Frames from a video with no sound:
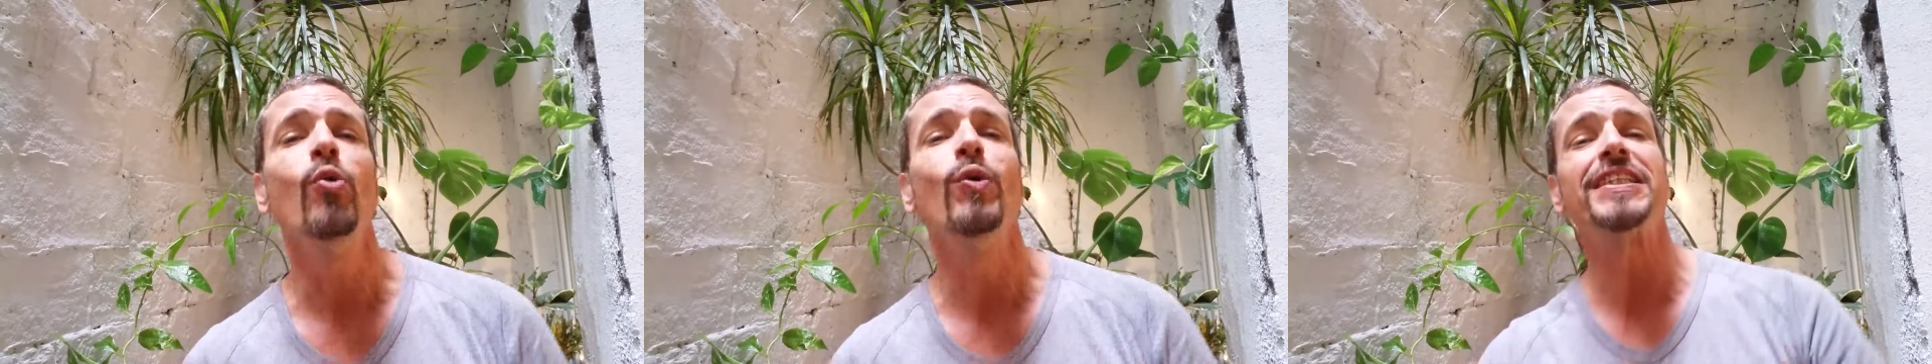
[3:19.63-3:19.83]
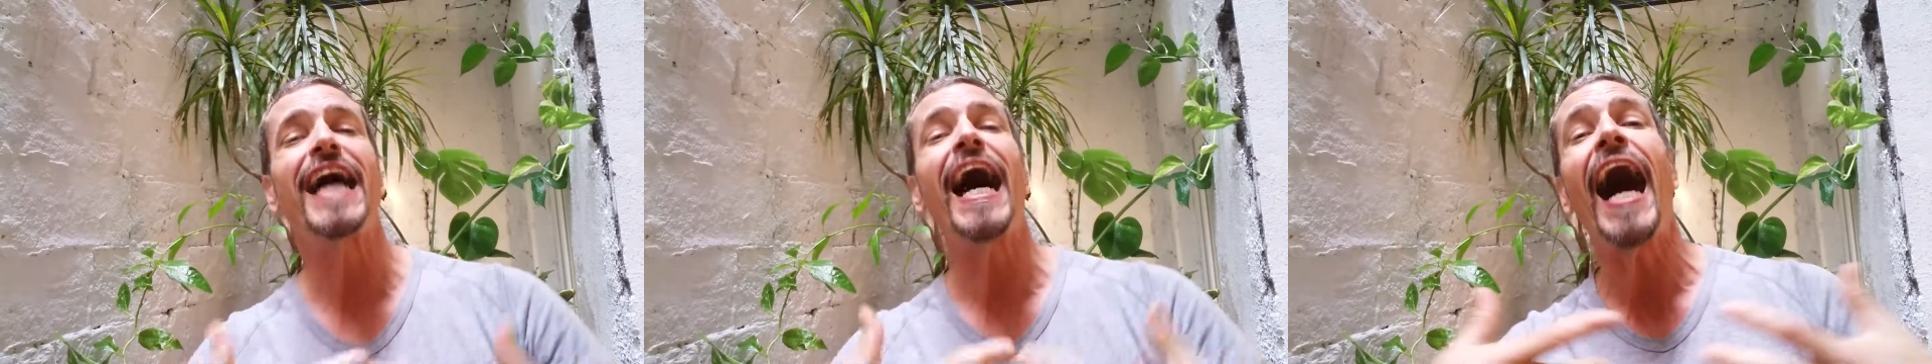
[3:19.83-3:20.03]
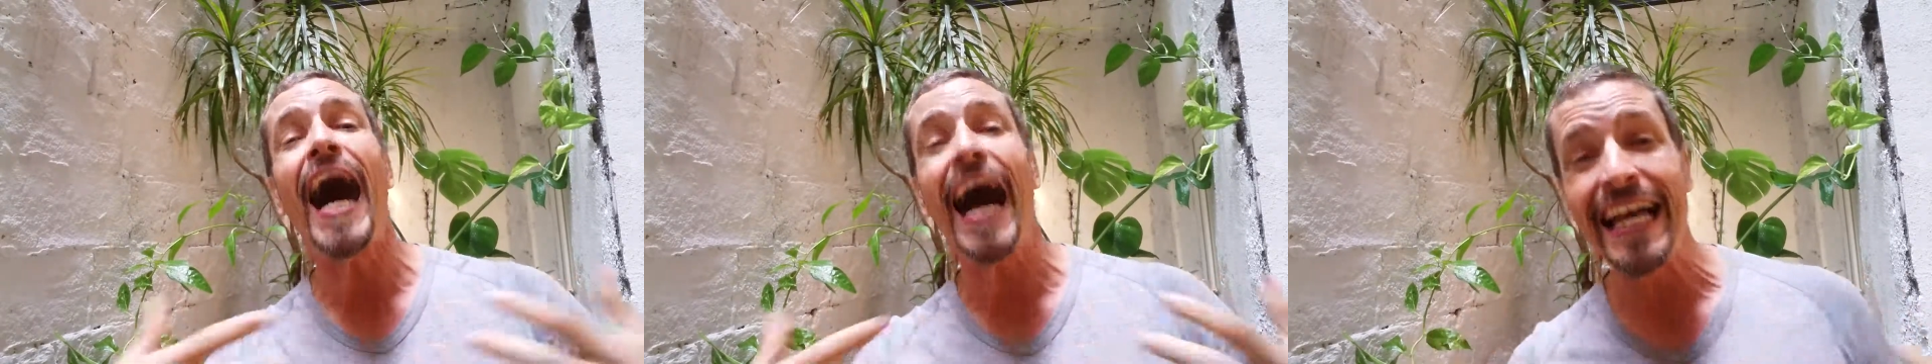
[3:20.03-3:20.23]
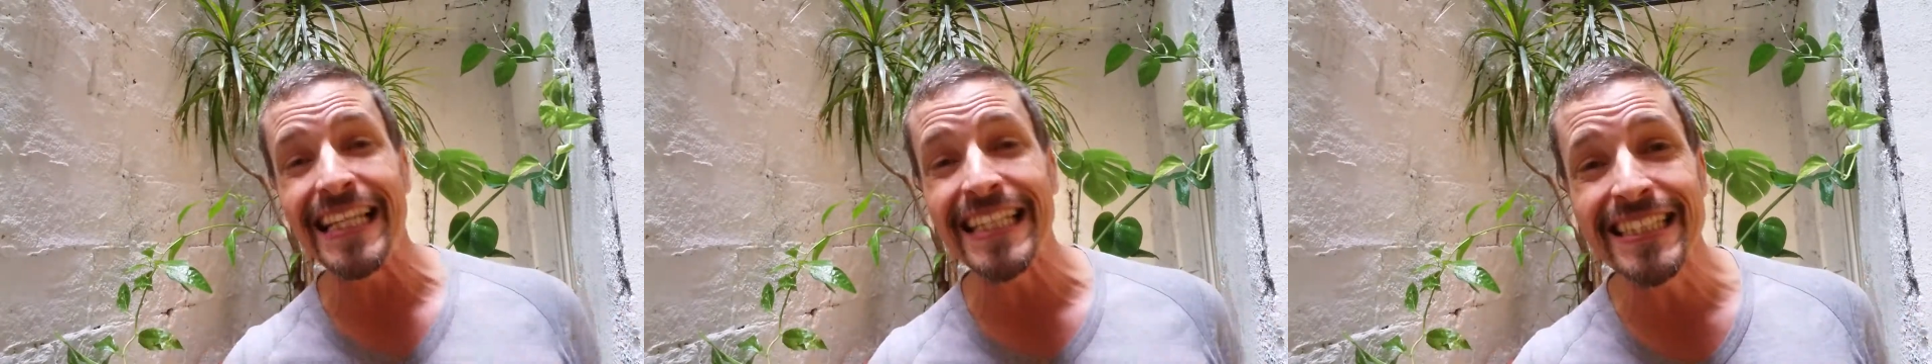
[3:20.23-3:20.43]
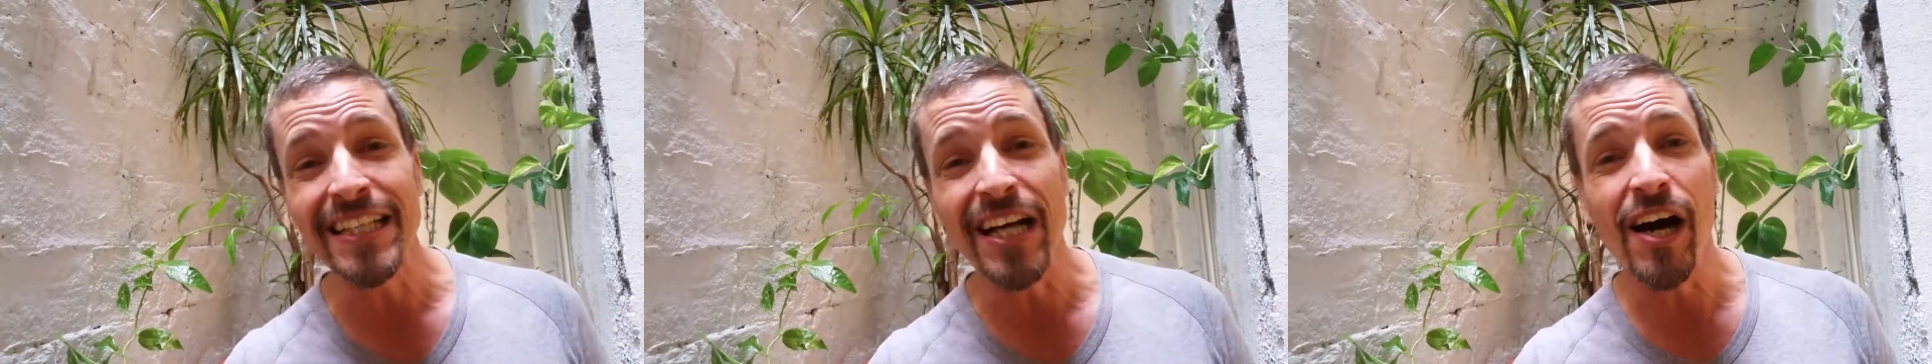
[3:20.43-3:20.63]
which I
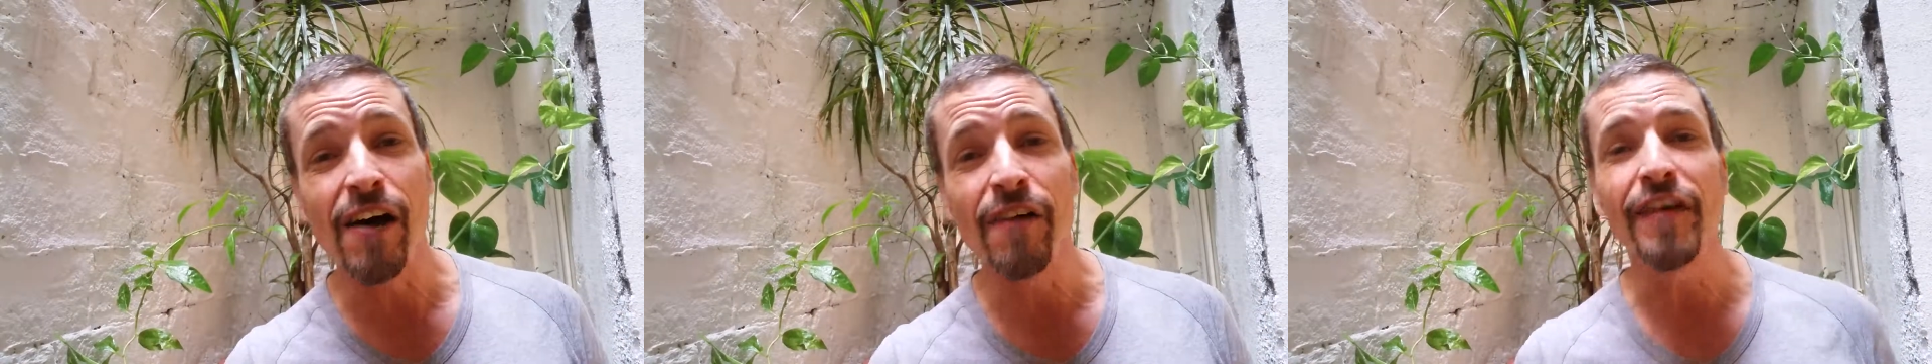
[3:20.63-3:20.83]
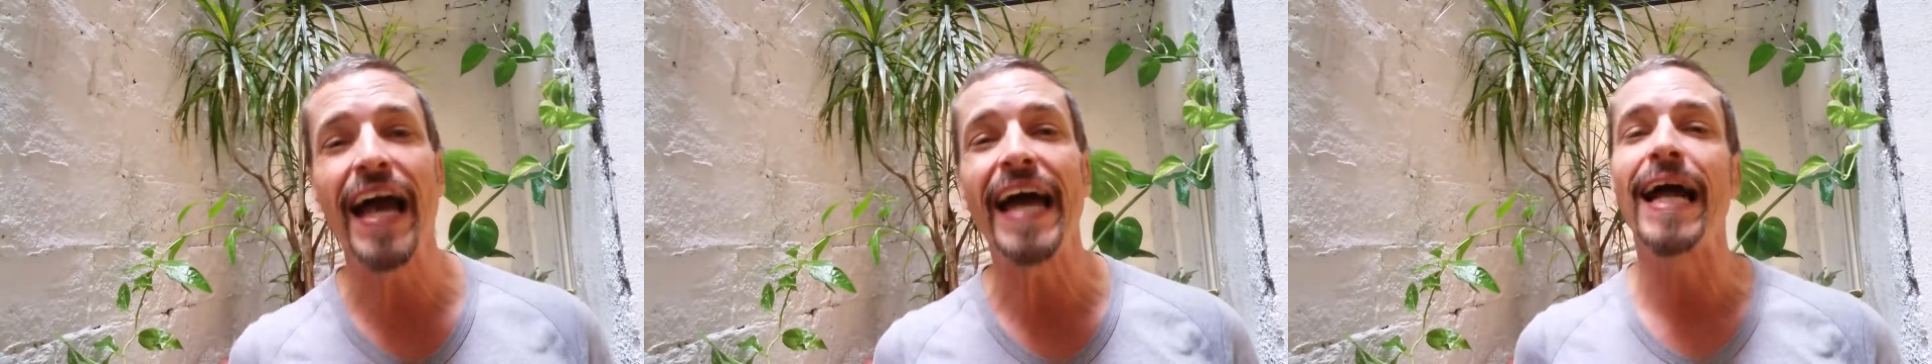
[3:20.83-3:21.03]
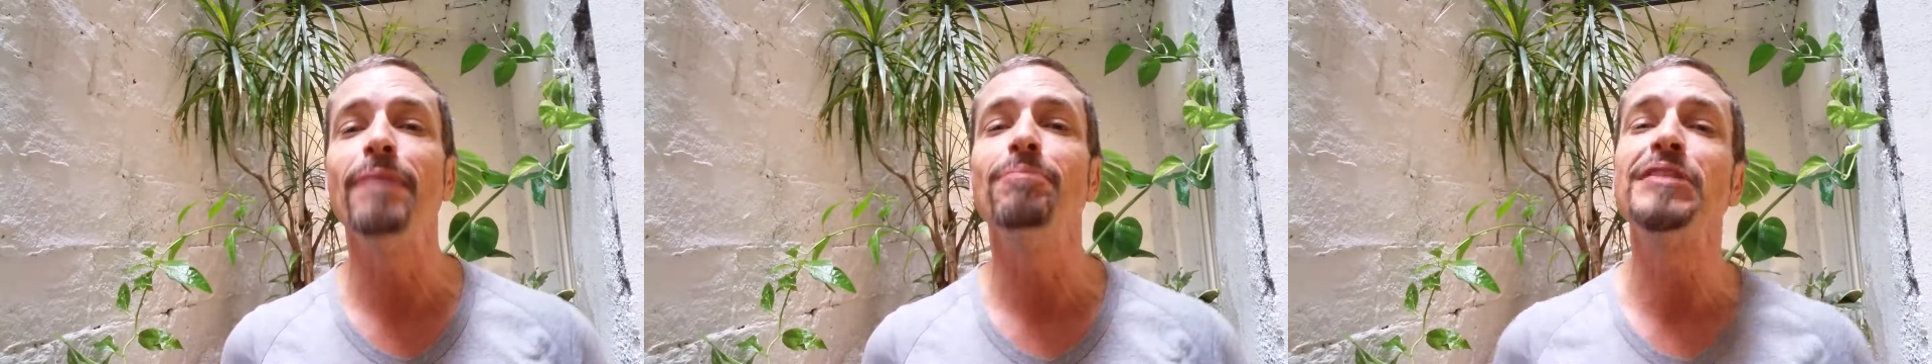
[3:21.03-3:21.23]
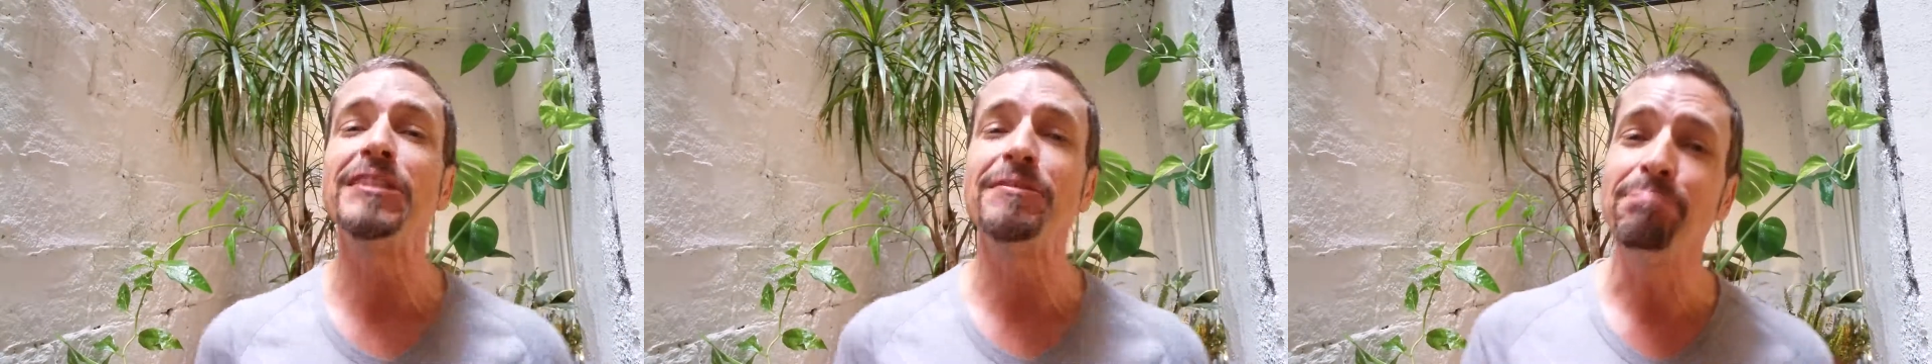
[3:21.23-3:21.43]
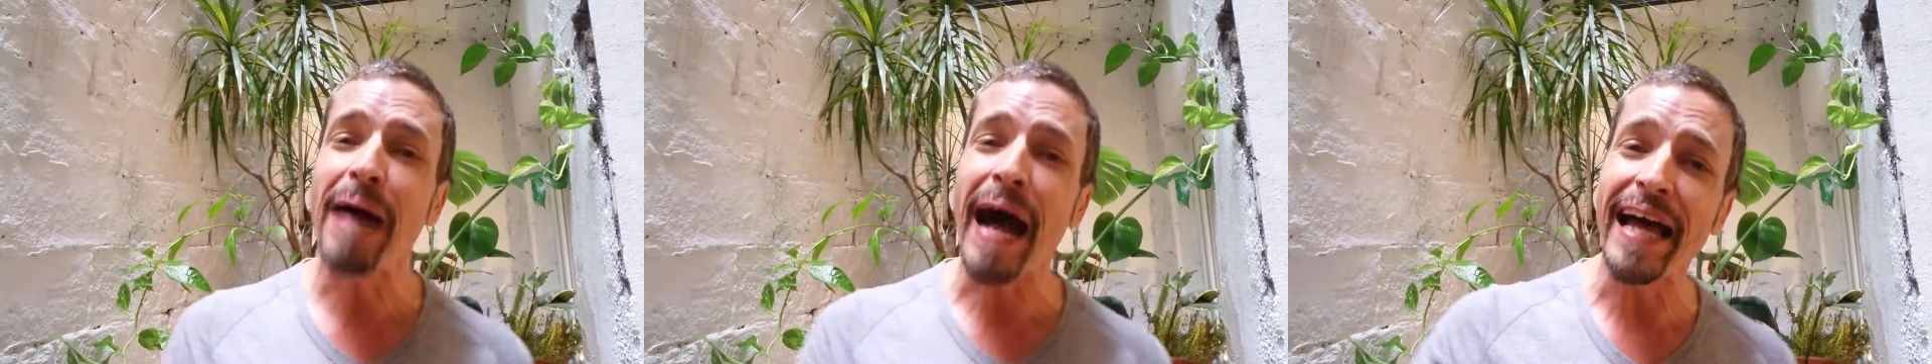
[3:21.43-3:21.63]
love, and I'm
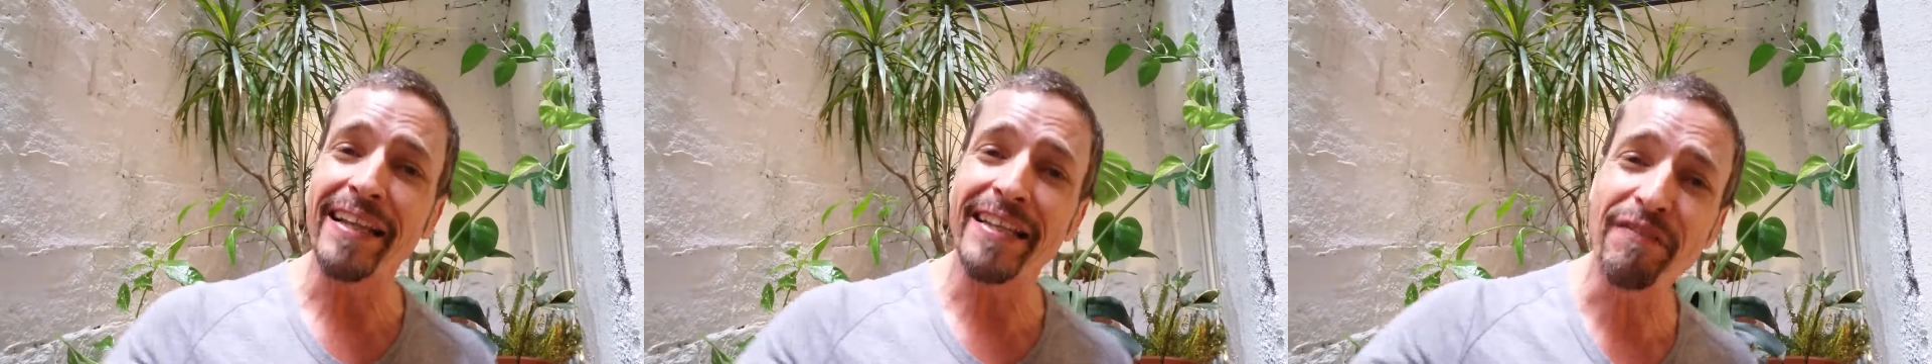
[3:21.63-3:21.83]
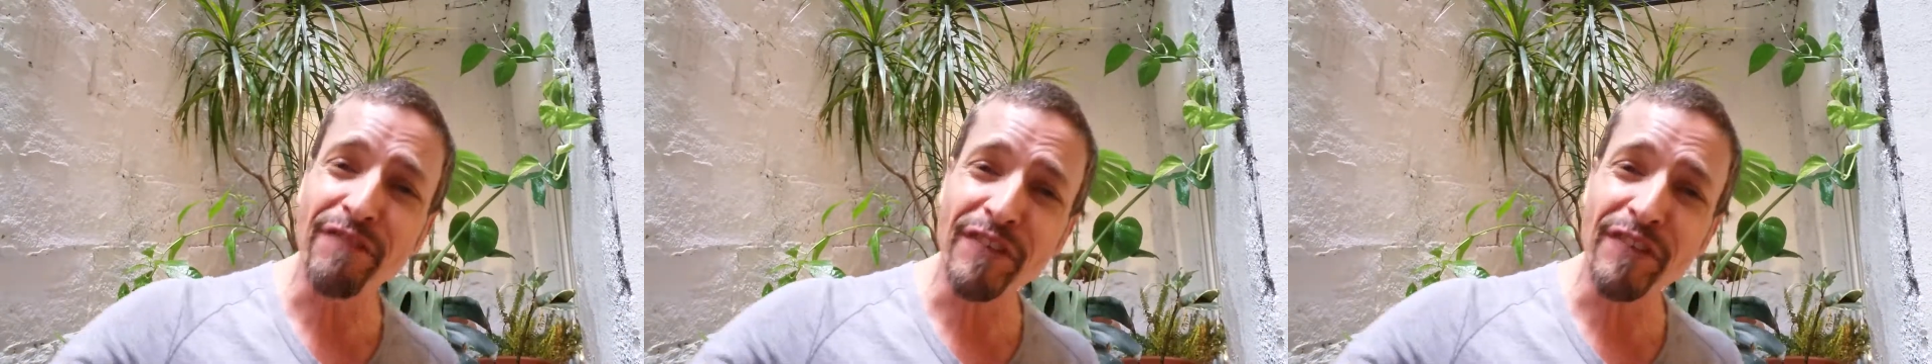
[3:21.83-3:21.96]
smiling